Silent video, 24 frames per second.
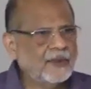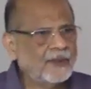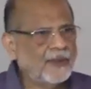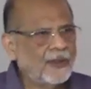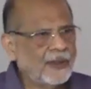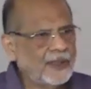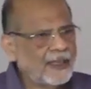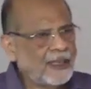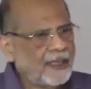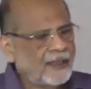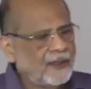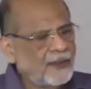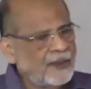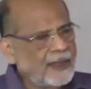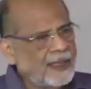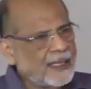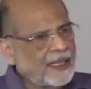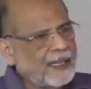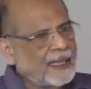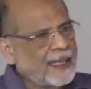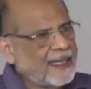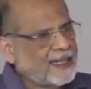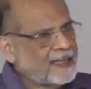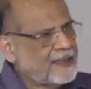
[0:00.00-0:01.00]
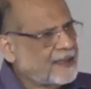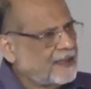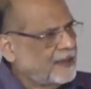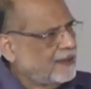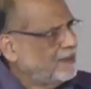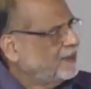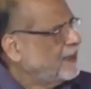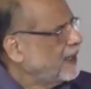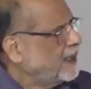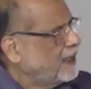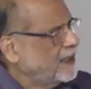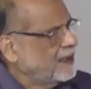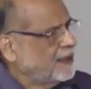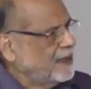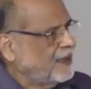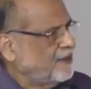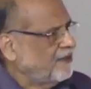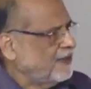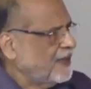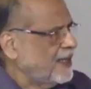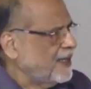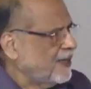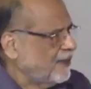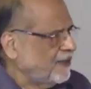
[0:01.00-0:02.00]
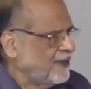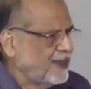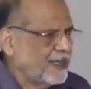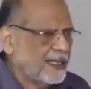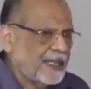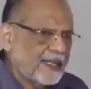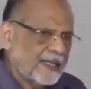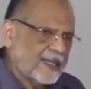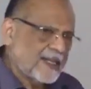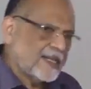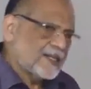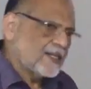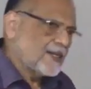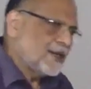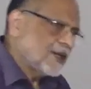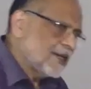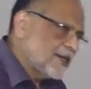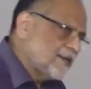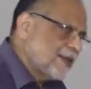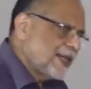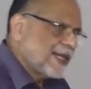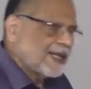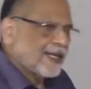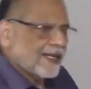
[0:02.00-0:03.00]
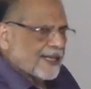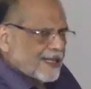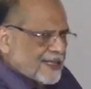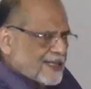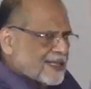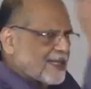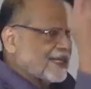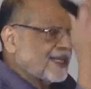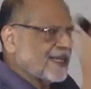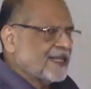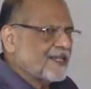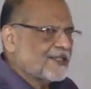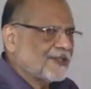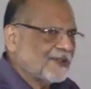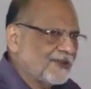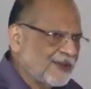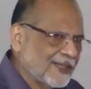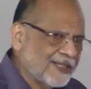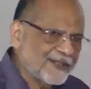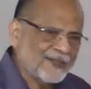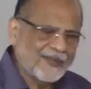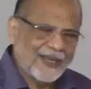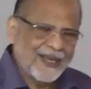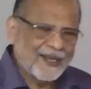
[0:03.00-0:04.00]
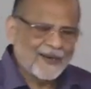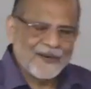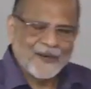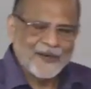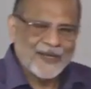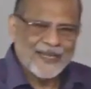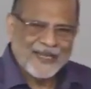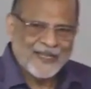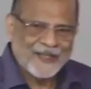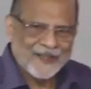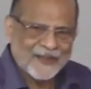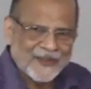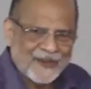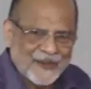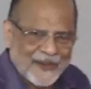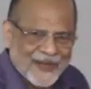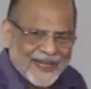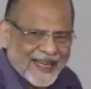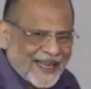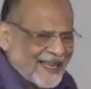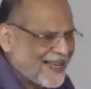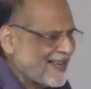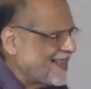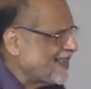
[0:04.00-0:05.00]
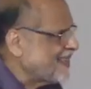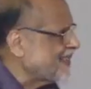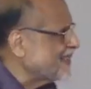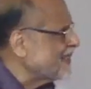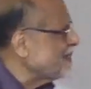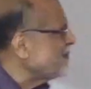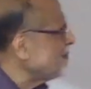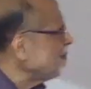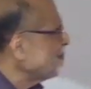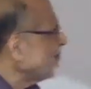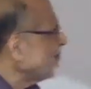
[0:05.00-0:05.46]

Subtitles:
hold a glass mirror in front of it, IAS automatically gets attached to it. So I don't need to do an IAS.